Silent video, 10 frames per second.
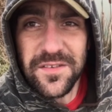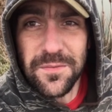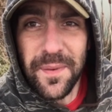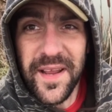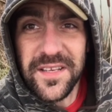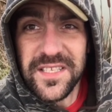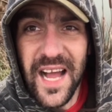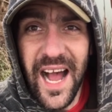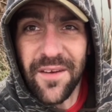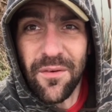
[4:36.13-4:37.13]
will be the
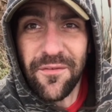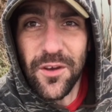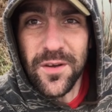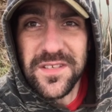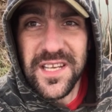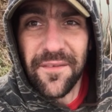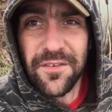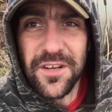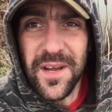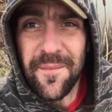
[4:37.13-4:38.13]
start of a few this
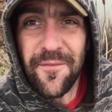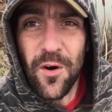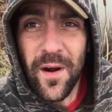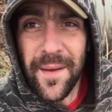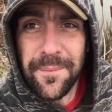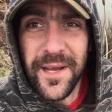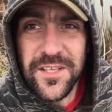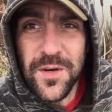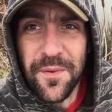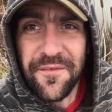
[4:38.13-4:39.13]
afternoon before I get picked
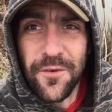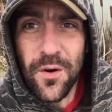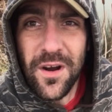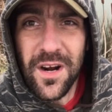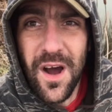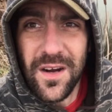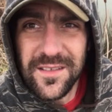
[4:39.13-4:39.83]
up at 4 o'clock.